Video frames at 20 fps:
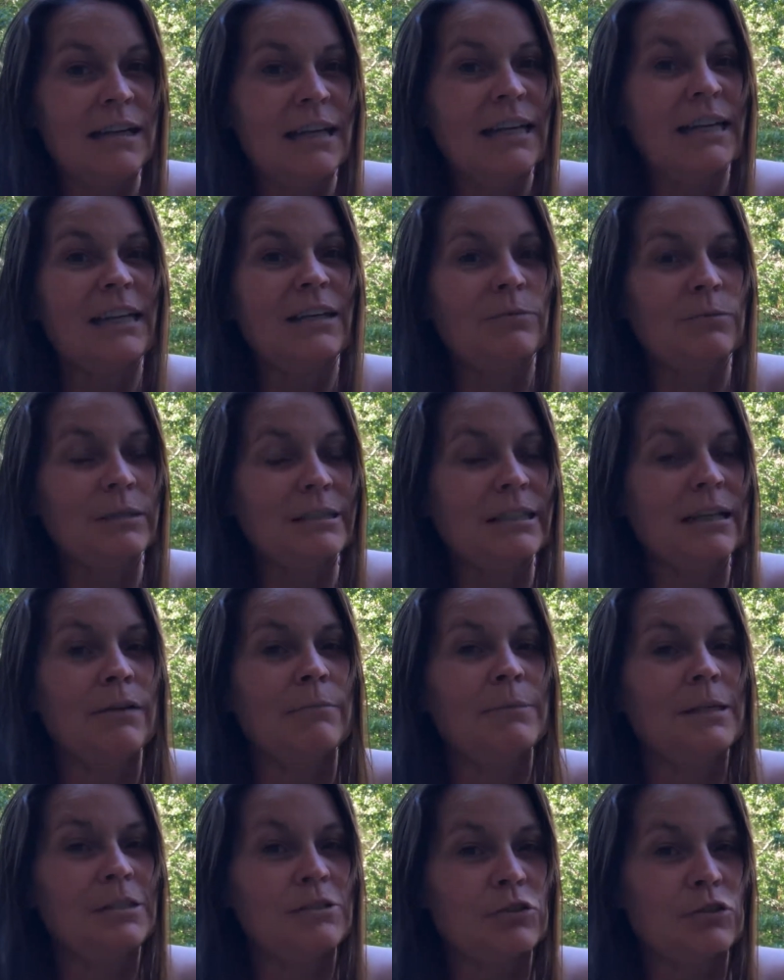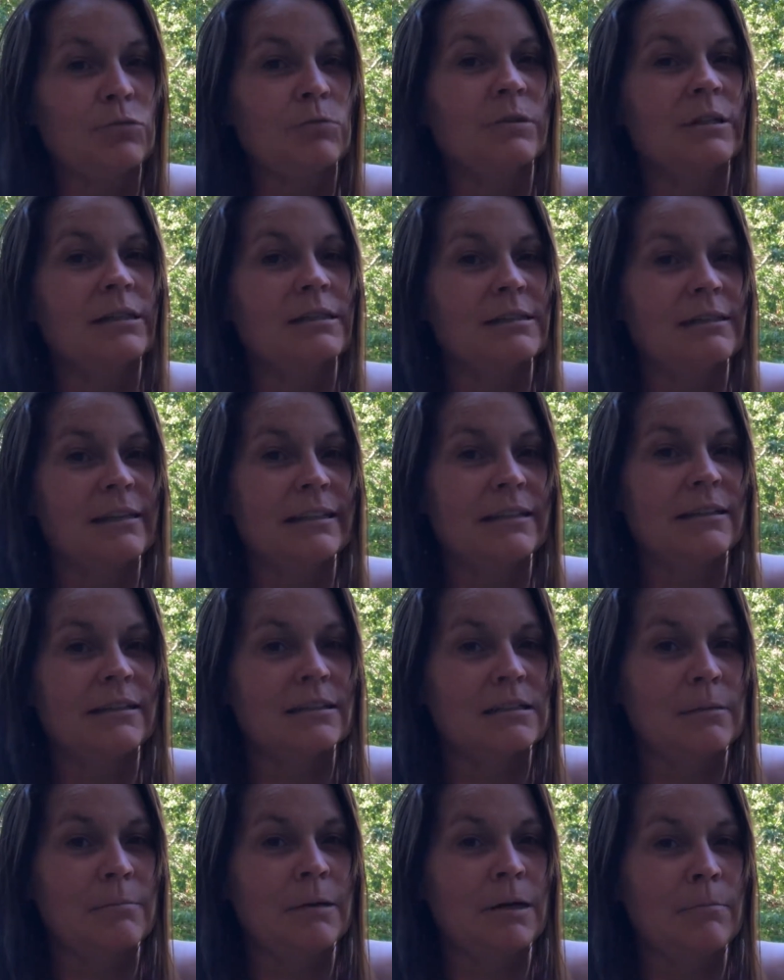he would tell me stories like
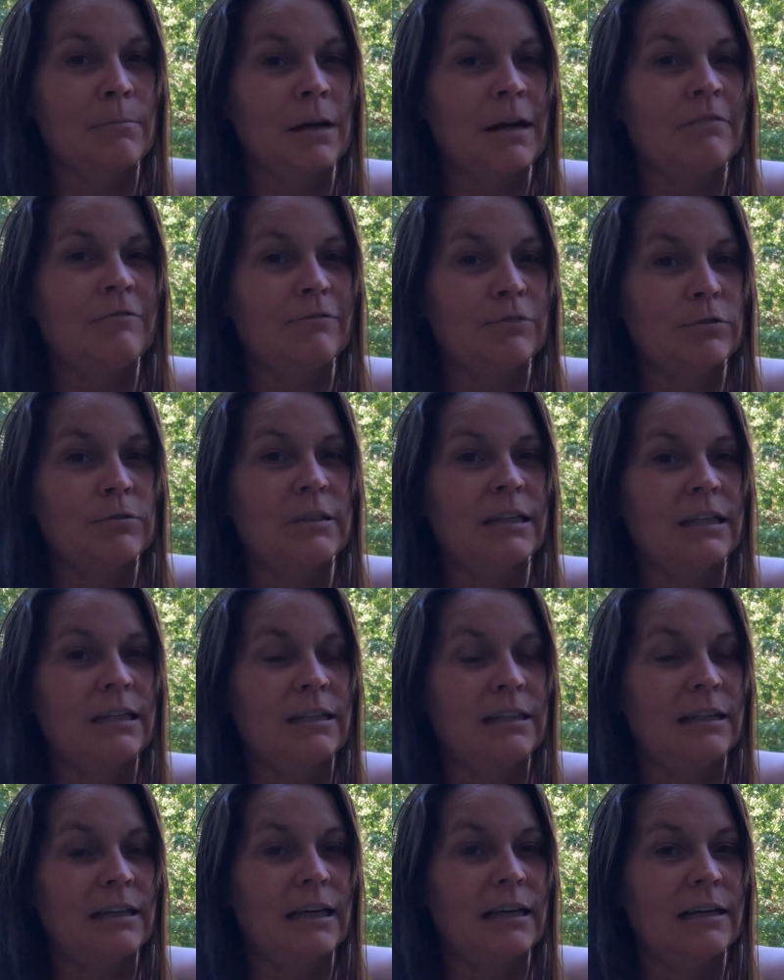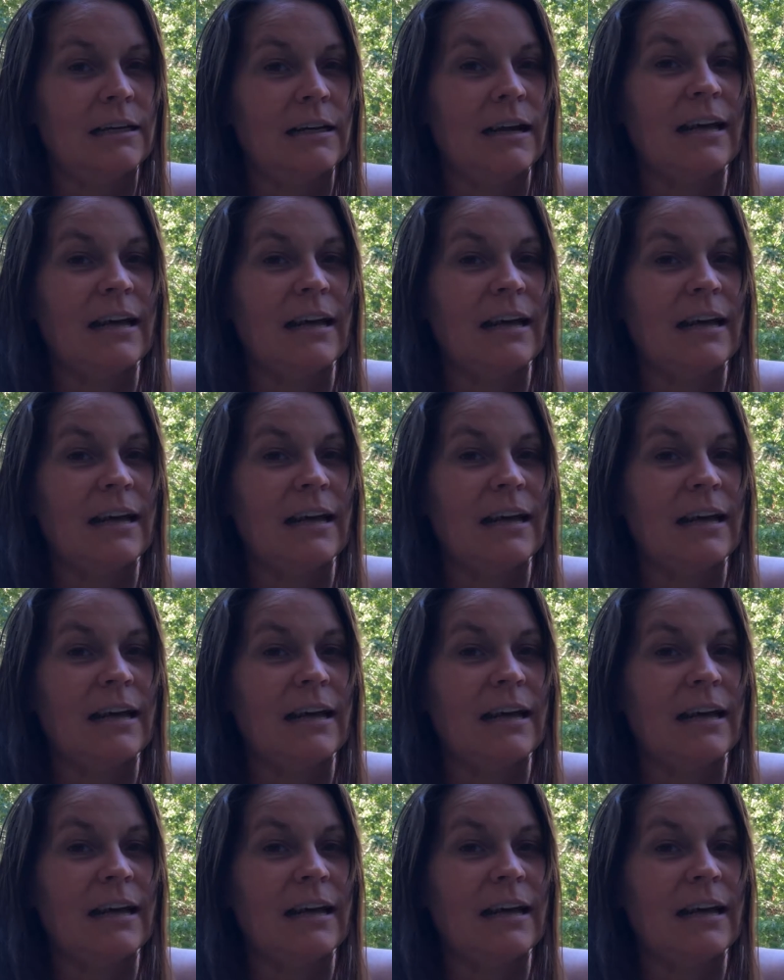this about my food that he ate,